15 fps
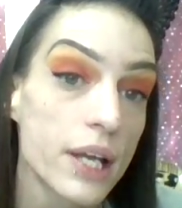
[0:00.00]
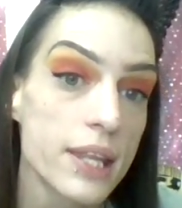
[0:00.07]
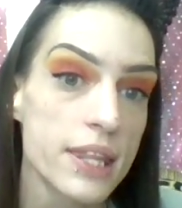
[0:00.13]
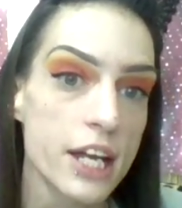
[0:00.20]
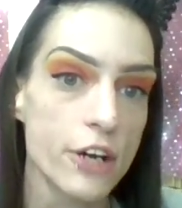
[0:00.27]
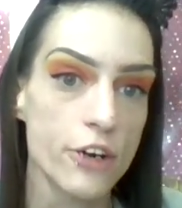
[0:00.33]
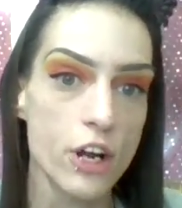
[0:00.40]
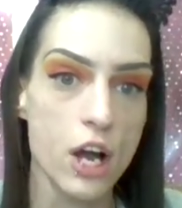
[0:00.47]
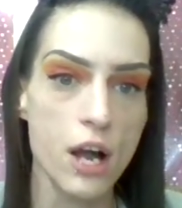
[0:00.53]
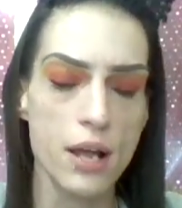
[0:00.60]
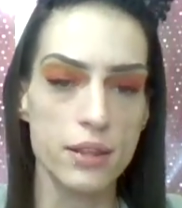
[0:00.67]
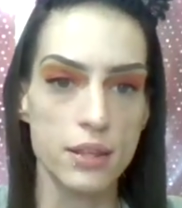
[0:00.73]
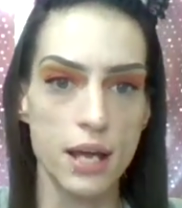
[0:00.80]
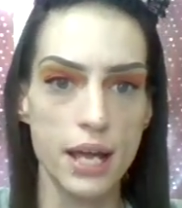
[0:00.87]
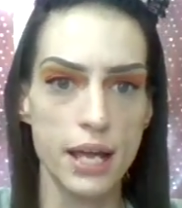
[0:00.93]
they're
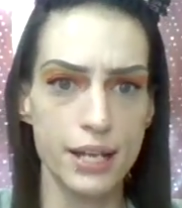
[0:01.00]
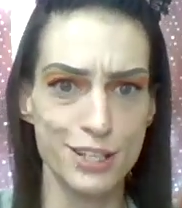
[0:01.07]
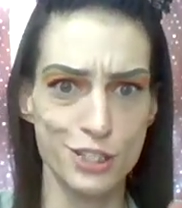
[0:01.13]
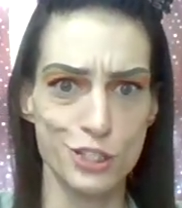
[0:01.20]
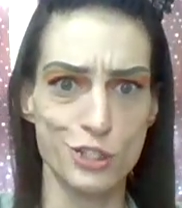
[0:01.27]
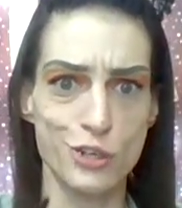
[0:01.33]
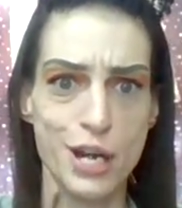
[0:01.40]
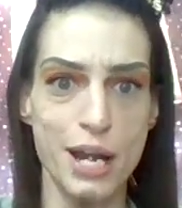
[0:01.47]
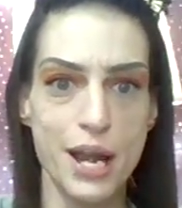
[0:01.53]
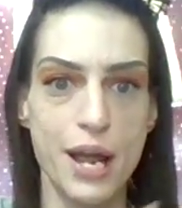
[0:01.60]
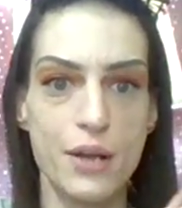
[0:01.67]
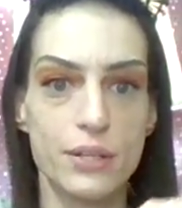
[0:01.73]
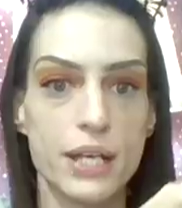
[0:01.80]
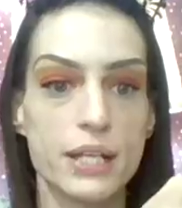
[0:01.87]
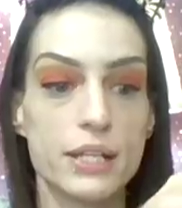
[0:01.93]
not like straight
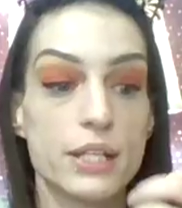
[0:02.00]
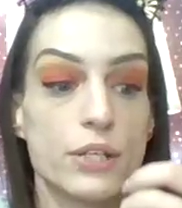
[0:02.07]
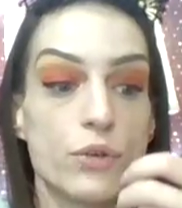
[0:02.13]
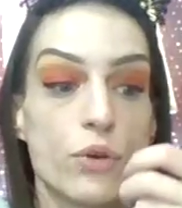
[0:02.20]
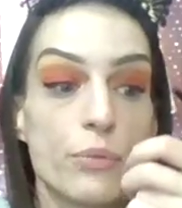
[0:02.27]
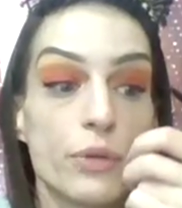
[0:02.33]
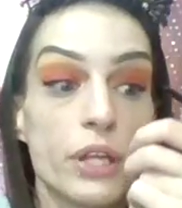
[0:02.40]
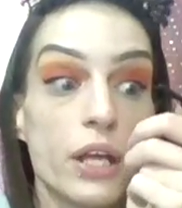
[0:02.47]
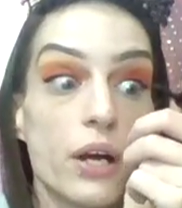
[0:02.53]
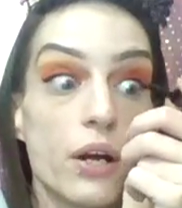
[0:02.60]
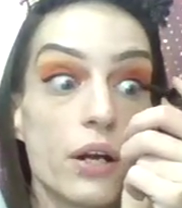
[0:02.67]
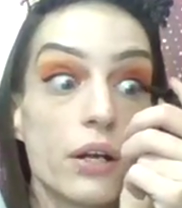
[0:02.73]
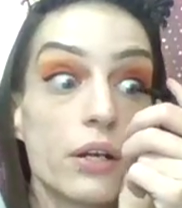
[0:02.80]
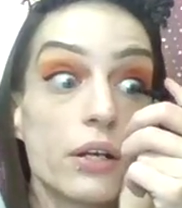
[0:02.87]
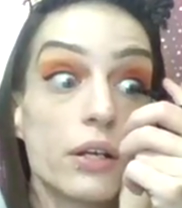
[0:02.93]
out like they normally
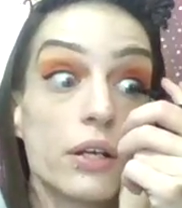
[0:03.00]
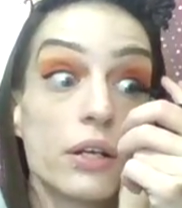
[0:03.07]
are.